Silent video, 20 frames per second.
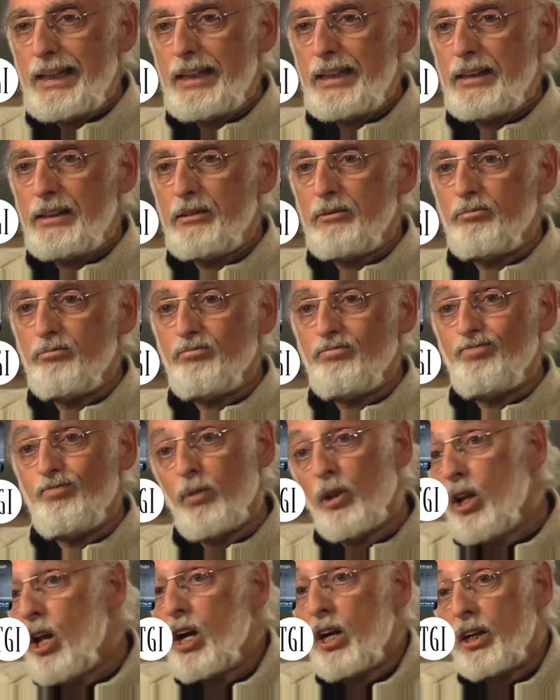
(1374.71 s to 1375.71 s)

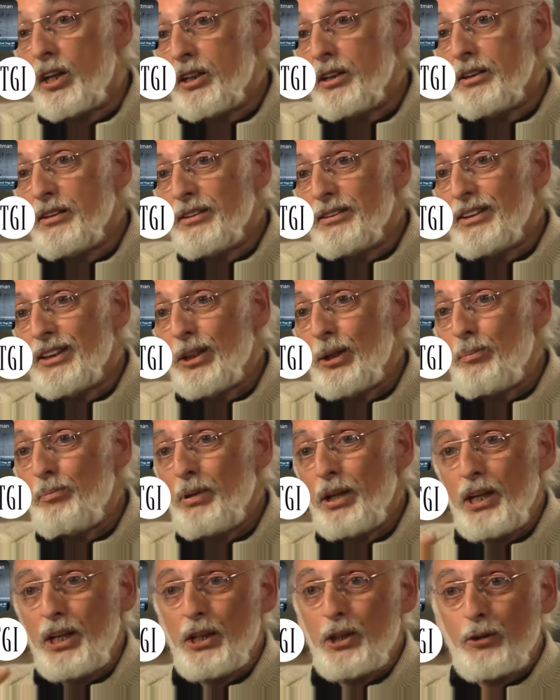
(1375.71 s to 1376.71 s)
and luck, you
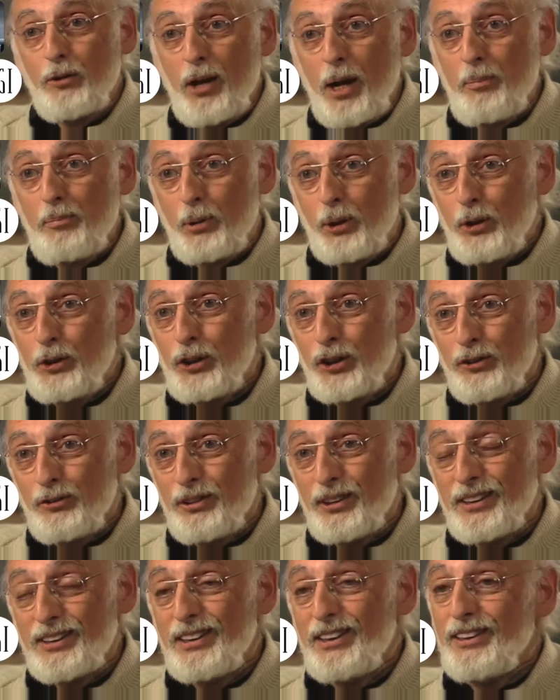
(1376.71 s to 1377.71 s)
know, picking the right
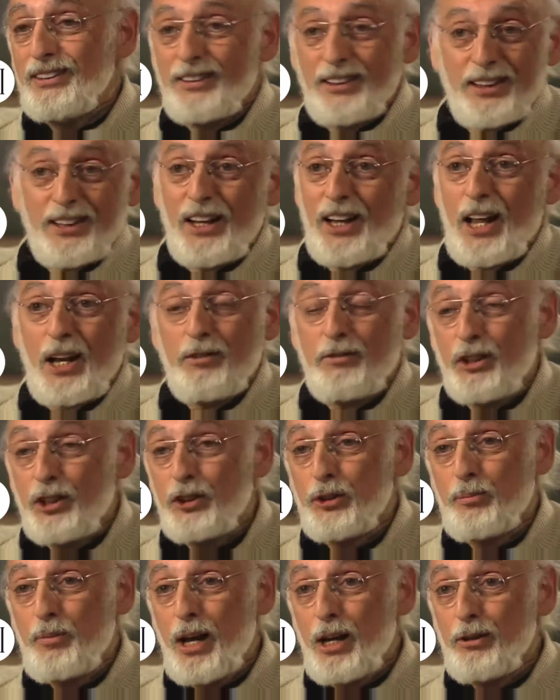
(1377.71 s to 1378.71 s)
person, really. A lot
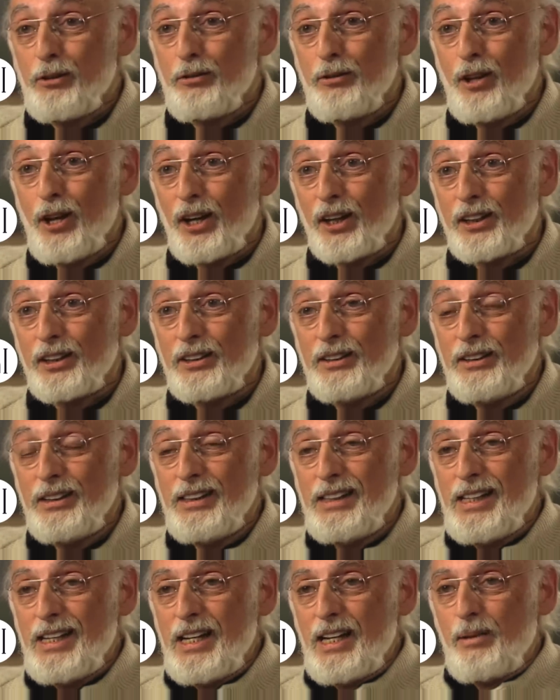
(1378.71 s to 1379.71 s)
of it is a matter of luck.
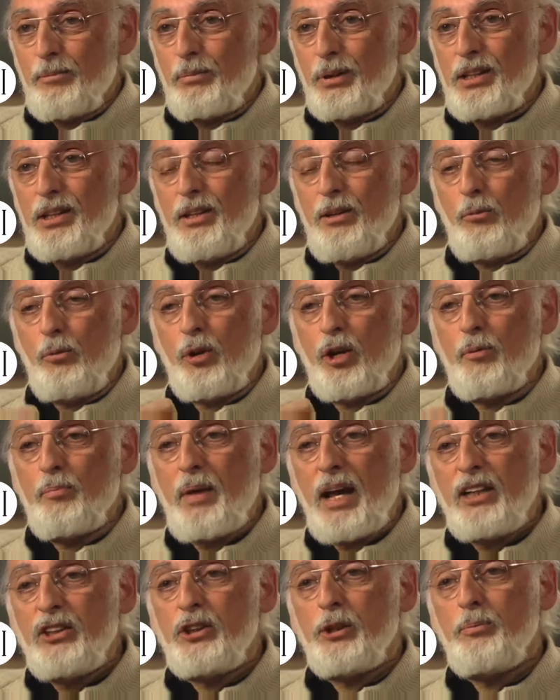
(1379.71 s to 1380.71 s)
But
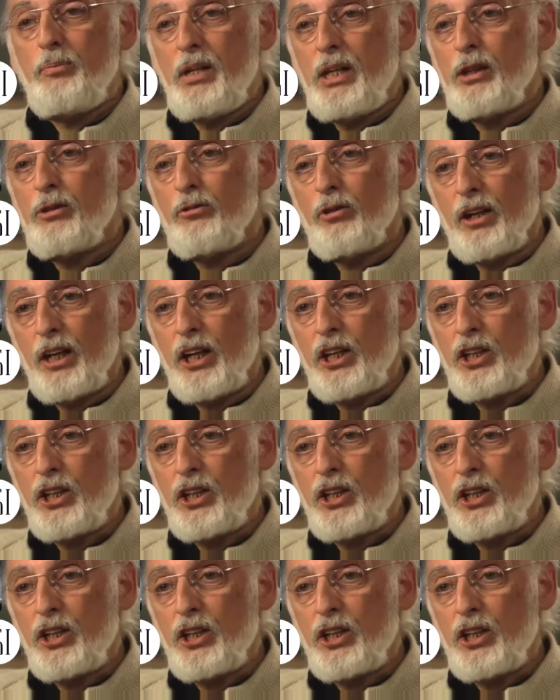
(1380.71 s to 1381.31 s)
we're meant to be in